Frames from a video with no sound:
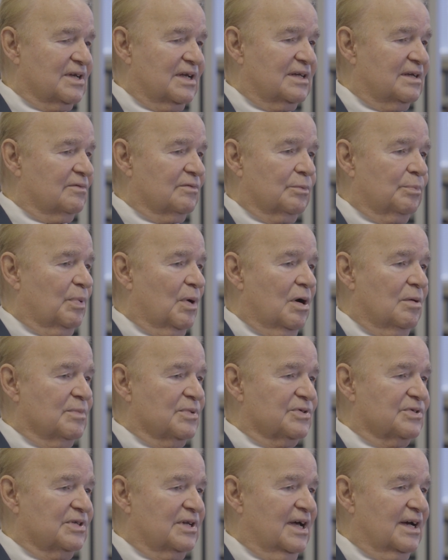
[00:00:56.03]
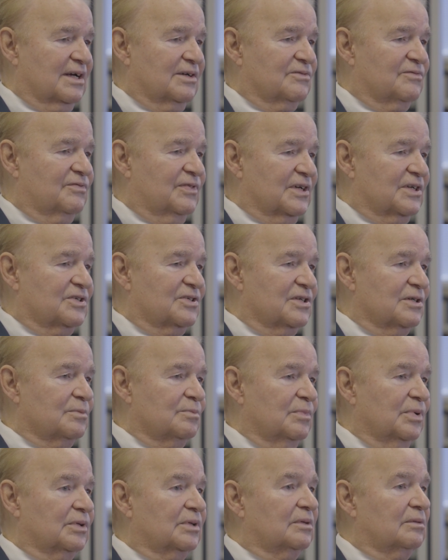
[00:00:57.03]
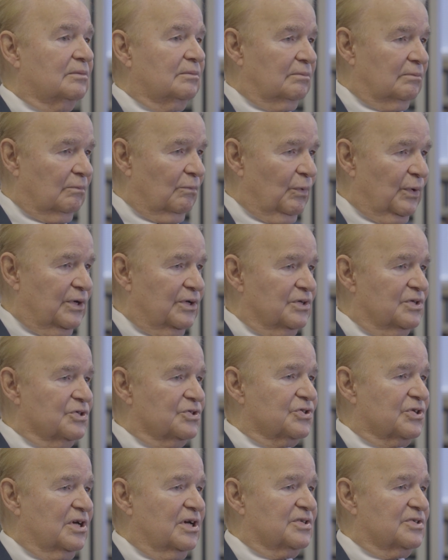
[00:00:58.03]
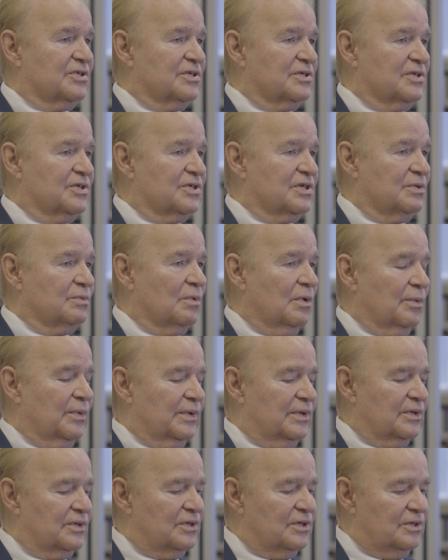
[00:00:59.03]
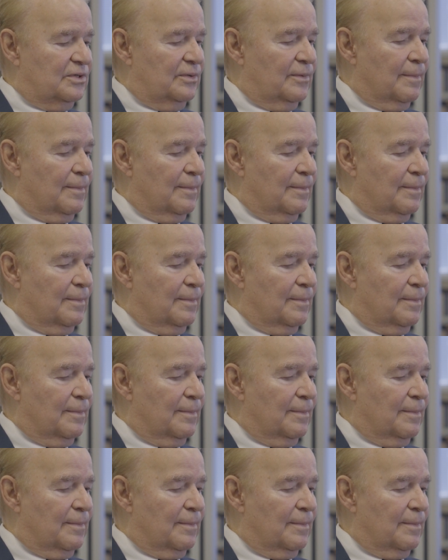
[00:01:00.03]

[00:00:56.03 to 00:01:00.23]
I never promised that I could fix it, but we could discuss it and see what we could do.